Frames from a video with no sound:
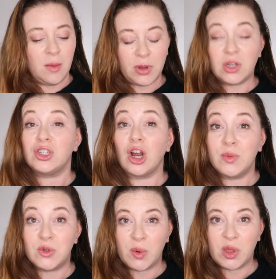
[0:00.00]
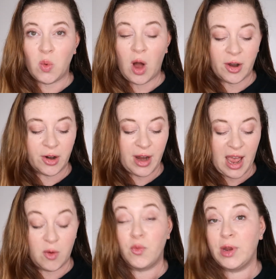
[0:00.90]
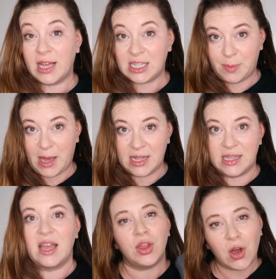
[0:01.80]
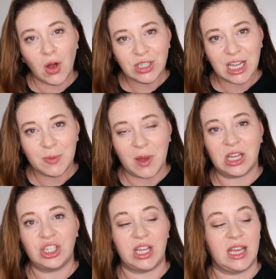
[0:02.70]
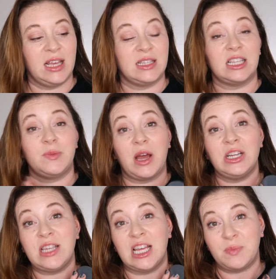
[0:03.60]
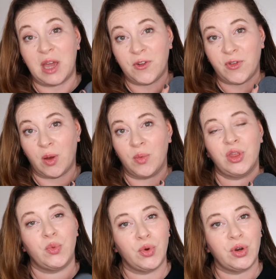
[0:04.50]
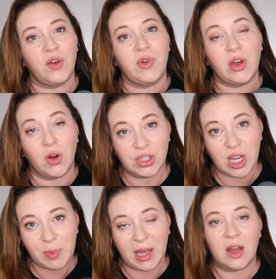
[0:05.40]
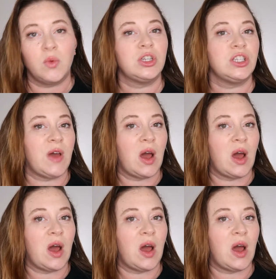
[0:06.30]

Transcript: but it'll start absorbing the water and re-expanding. The Konjac sponge is a sponge that's made from the root of a Konjac plant, which is